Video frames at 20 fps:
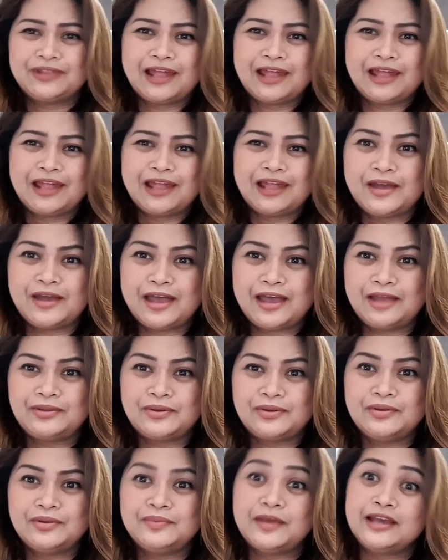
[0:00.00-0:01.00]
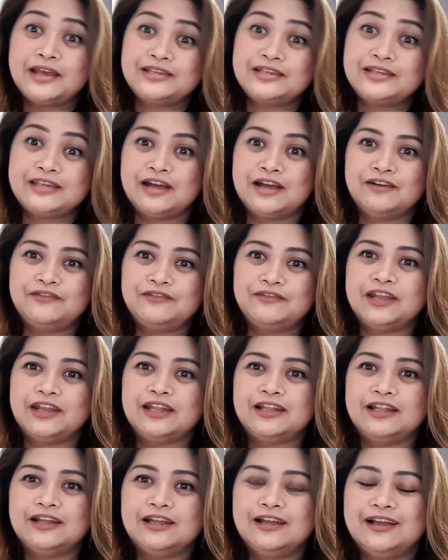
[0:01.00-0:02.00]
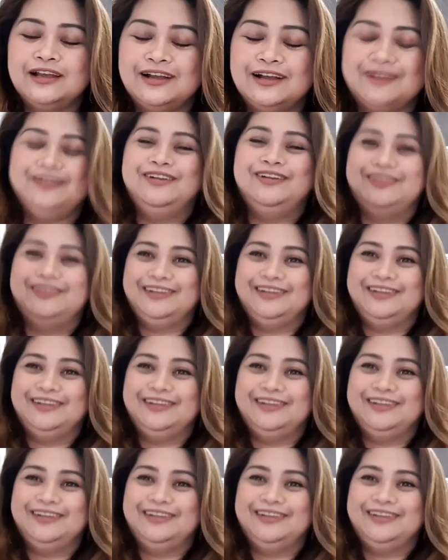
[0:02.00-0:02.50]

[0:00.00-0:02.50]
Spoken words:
that's why I told myself that oh,